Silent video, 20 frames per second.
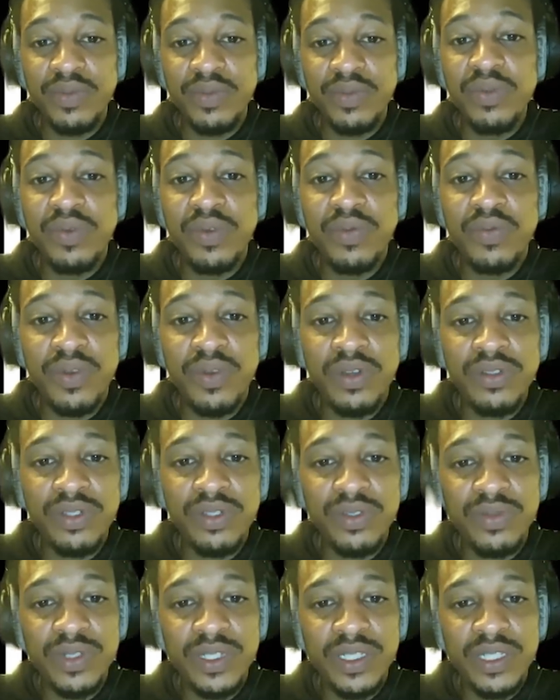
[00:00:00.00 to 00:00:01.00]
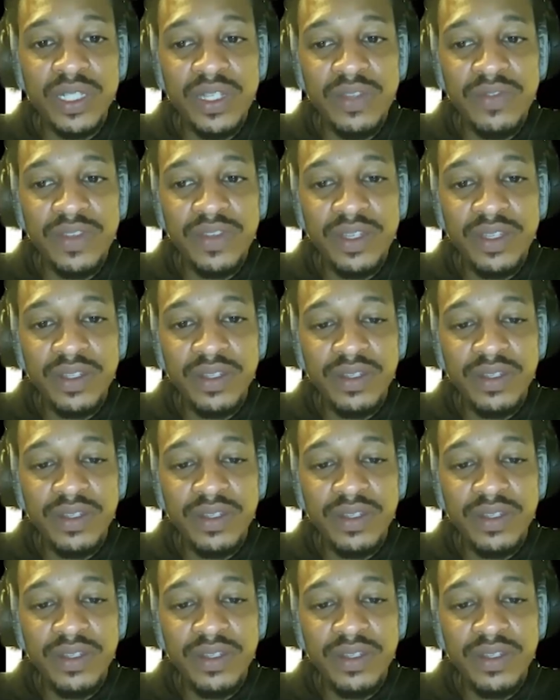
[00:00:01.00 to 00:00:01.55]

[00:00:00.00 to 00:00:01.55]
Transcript: we would want to receive it.